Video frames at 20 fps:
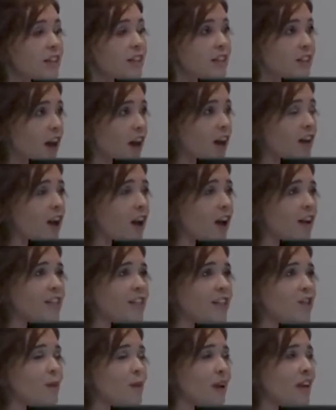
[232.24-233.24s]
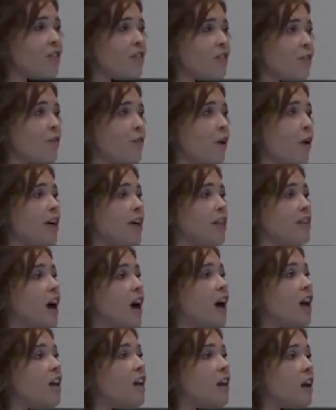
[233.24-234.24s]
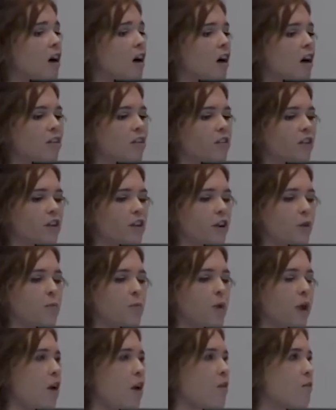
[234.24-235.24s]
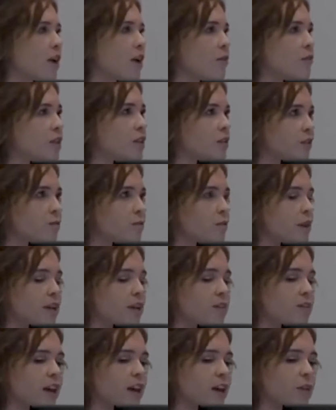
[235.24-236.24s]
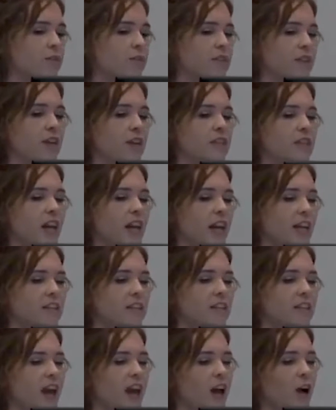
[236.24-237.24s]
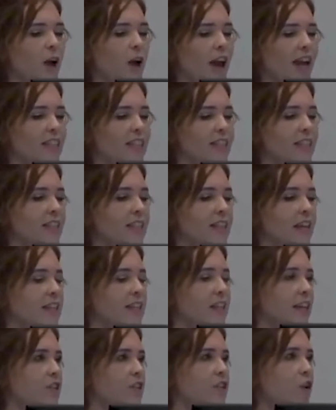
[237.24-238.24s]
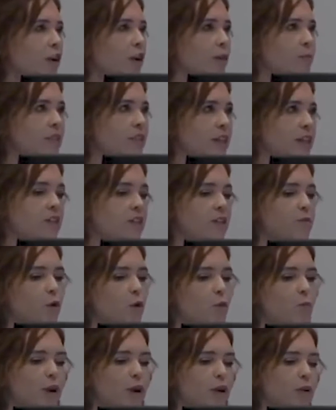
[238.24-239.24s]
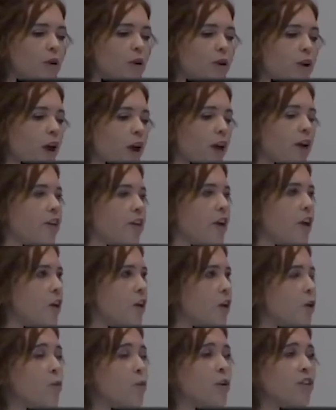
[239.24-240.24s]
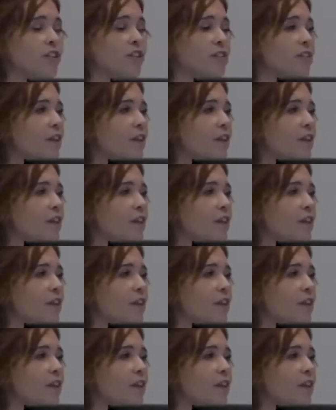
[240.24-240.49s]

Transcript: done. I did manage to find a large number, around 3,000 Intel 86 and x64 microcode, which has